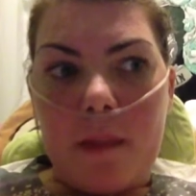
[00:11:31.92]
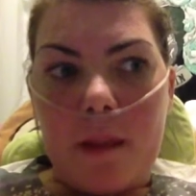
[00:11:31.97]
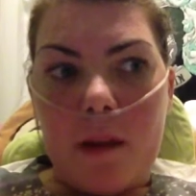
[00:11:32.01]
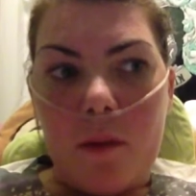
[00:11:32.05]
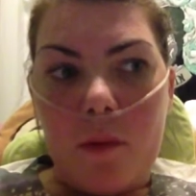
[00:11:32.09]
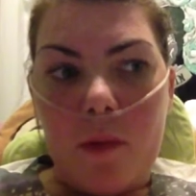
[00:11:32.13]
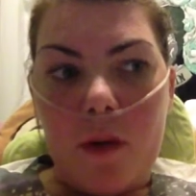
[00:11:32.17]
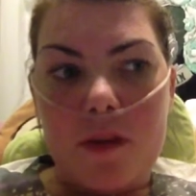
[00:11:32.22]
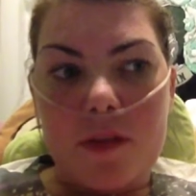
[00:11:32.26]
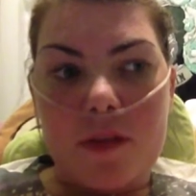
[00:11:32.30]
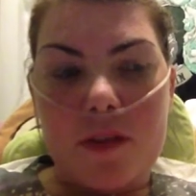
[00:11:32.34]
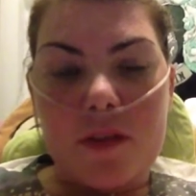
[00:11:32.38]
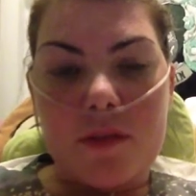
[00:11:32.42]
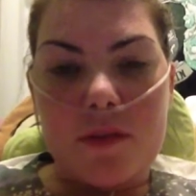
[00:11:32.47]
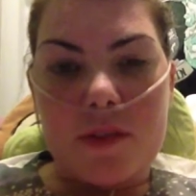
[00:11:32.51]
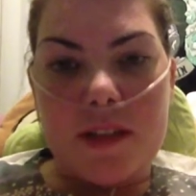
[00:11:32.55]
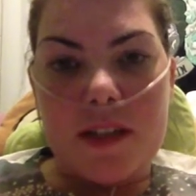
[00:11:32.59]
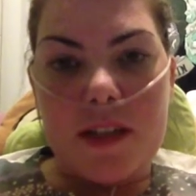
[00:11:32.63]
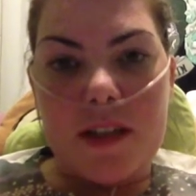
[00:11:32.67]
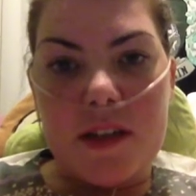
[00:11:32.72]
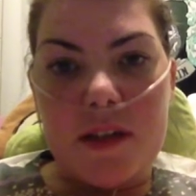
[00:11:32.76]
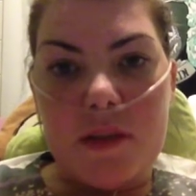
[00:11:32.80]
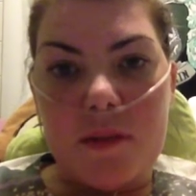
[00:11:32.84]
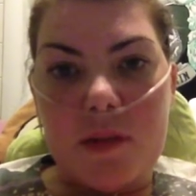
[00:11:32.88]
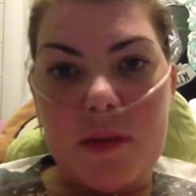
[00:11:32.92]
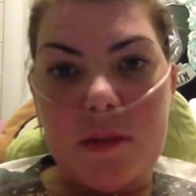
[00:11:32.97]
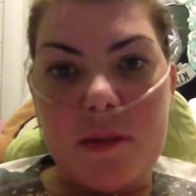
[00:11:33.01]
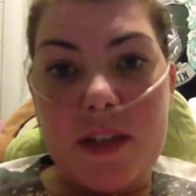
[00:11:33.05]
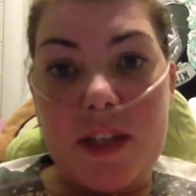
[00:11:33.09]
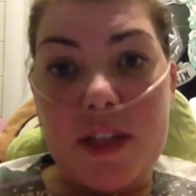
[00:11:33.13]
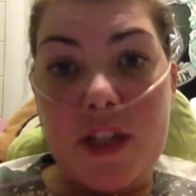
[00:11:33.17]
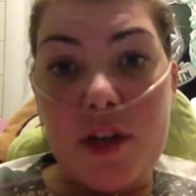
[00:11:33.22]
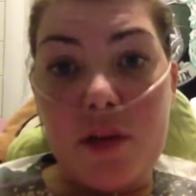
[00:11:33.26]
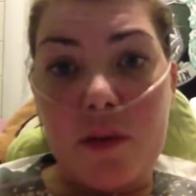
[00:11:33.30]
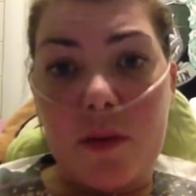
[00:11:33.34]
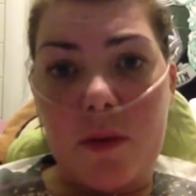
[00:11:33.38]
whilst obviously I don't want to be
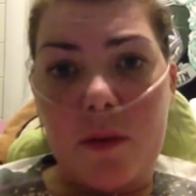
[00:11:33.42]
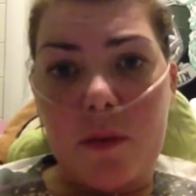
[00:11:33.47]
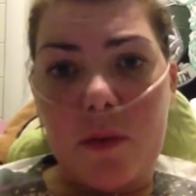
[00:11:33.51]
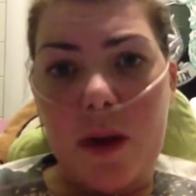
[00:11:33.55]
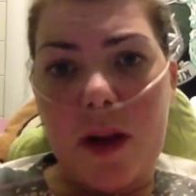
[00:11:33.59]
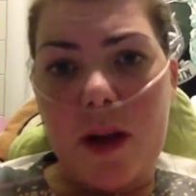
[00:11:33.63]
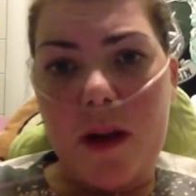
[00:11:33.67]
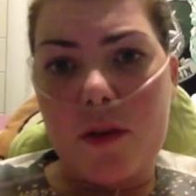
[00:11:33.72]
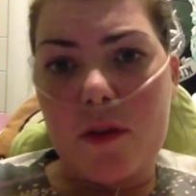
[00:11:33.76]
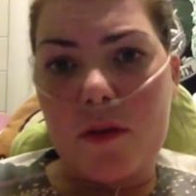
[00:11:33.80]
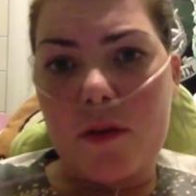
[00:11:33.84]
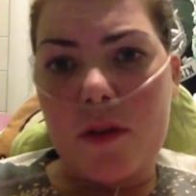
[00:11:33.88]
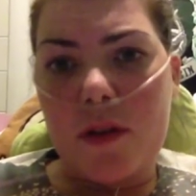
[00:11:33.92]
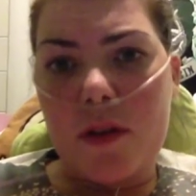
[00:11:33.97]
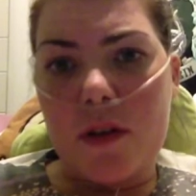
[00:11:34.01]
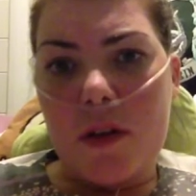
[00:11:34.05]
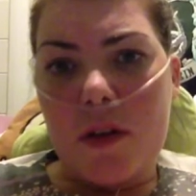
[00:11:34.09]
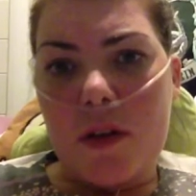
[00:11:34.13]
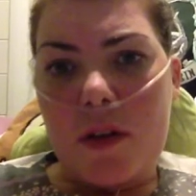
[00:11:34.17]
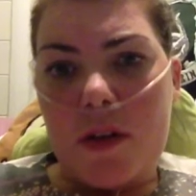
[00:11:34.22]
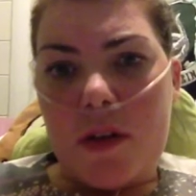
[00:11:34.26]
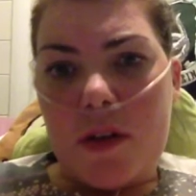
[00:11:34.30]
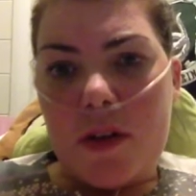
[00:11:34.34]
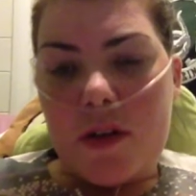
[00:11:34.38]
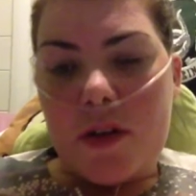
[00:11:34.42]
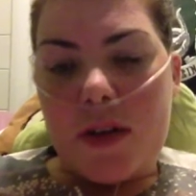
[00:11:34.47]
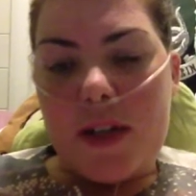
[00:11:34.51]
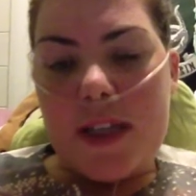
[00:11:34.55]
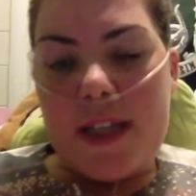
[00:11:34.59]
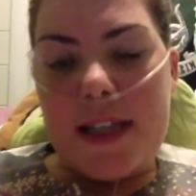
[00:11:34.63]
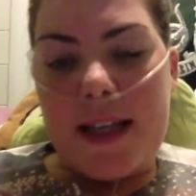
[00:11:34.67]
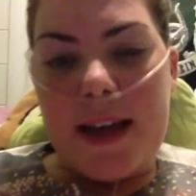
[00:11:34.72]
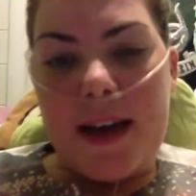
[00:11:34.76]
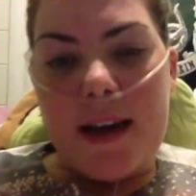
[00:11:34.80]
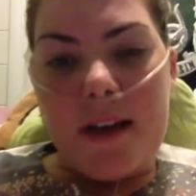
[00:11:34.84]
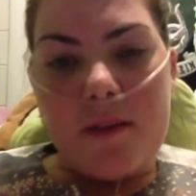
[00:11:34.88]
too unwell to
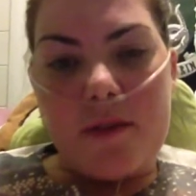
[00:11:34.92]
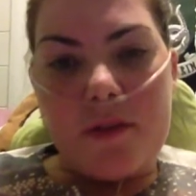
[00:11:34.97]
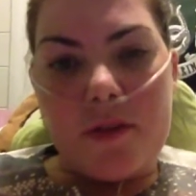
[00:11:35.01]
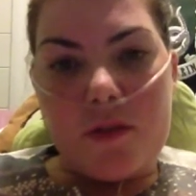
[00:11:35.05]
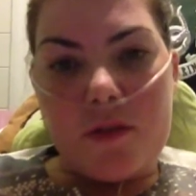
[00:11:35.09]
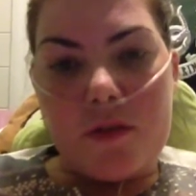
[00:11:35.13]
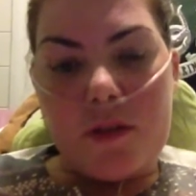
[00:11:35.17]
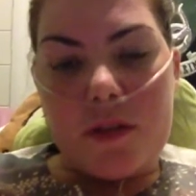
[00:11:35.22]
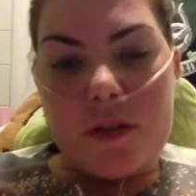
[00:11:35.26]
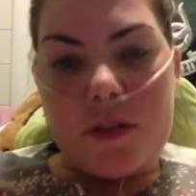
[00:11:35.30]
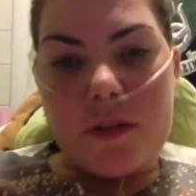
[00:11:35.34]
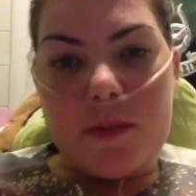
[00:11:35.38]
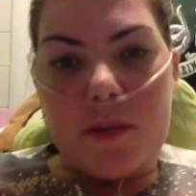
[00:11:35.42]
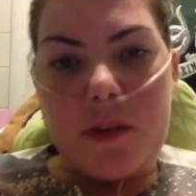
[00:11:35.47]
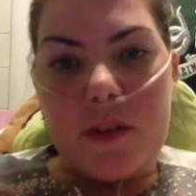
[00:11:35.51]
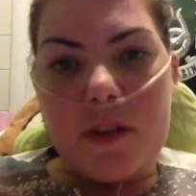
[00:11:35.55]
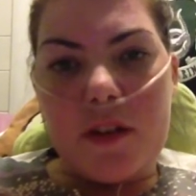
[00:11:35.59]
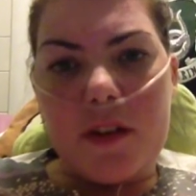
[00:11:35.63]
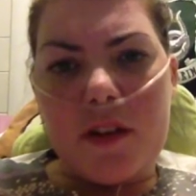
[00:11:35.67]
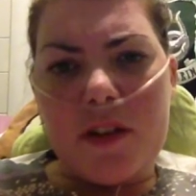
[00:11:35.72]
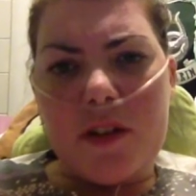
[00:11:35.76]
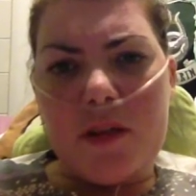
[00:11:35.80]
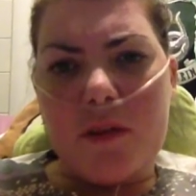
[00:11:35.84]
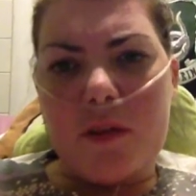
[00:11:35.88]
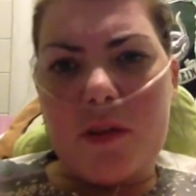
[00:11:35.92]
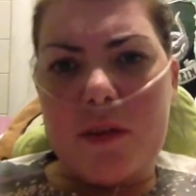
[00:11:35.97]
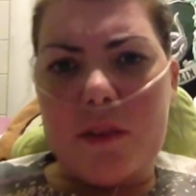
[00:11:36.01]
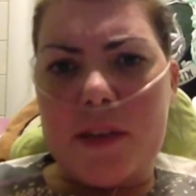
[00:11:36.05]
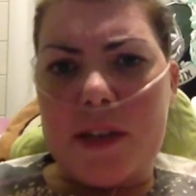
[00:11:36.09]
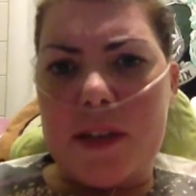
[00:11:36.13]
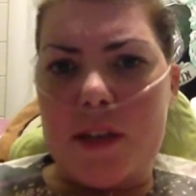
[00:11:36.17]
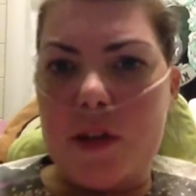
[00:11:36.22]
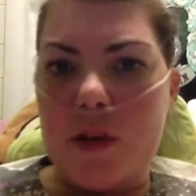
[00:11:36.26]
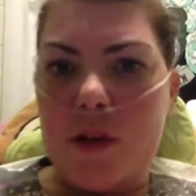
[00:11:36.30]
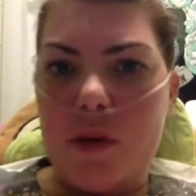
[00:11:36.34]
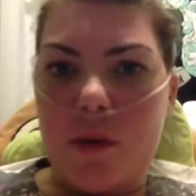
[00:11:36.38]
actually have the transplant, I don't want to be
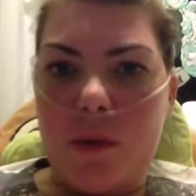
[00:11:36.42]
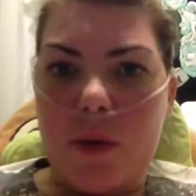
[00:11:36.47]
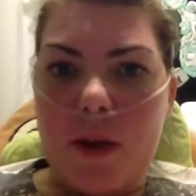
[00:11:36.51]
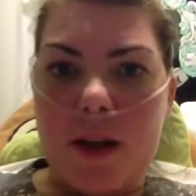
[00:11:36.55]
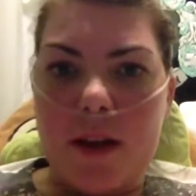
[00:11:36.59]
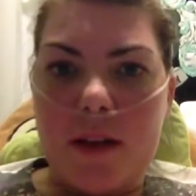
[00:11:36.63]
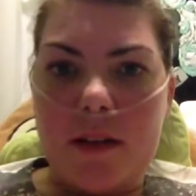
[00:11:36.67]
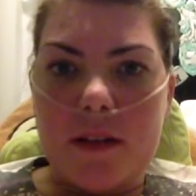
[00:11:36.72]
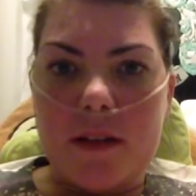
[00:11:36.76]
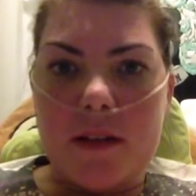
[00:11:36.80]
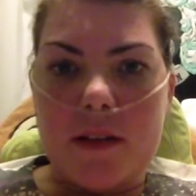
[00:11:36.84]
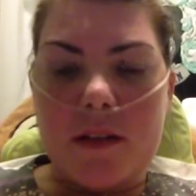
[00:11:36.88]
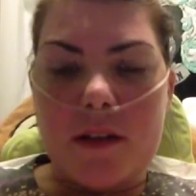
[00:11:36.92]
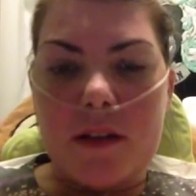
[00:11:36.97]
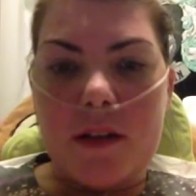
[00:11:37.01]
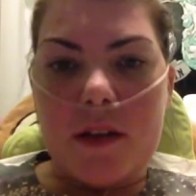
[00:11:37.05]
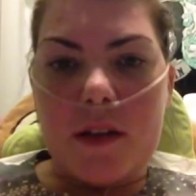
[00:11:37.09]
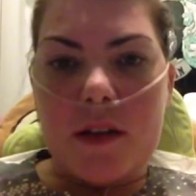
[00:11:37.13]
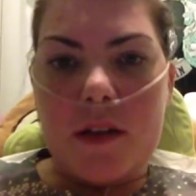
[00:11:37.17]
too well, and,